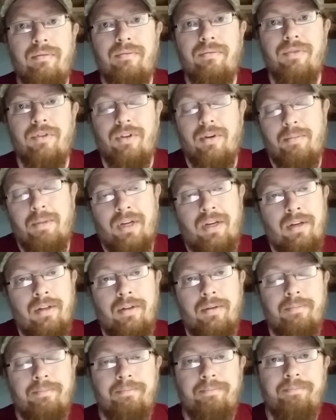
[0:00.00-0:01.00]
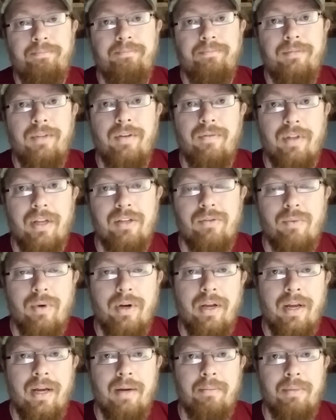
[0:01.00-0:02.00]
for them to kill him, if that's
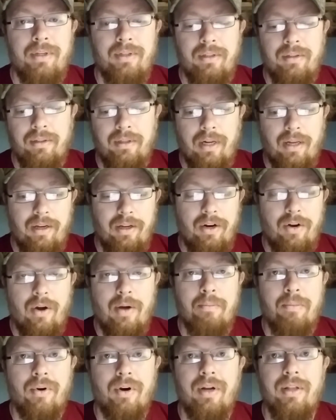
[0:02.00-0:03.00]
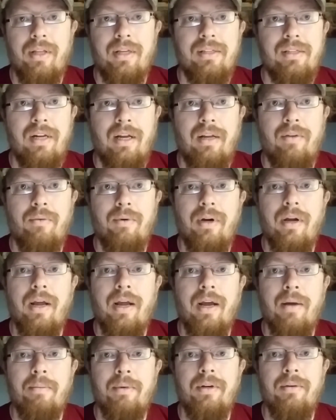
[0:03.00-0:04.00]
what happened. And I pray that's not what
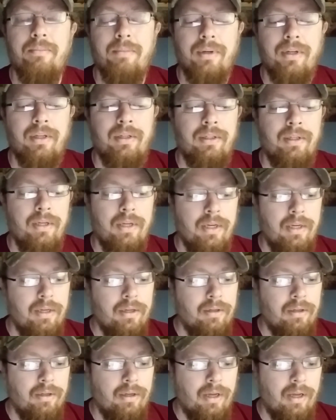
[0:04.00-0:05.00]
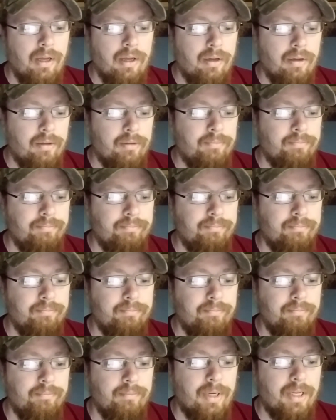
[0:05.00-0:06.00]
happened, but
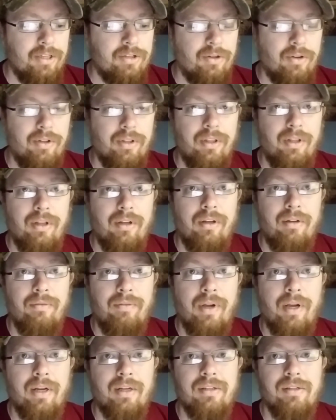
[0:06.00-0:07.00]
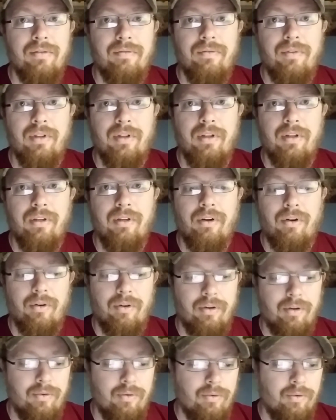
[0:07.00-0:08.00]
based on the facts of the
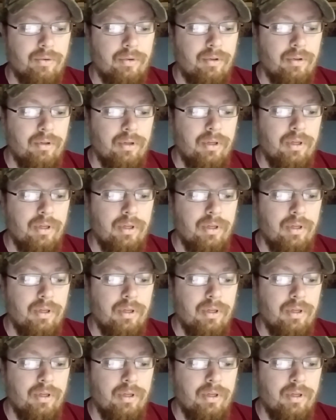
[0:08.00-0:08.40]
article,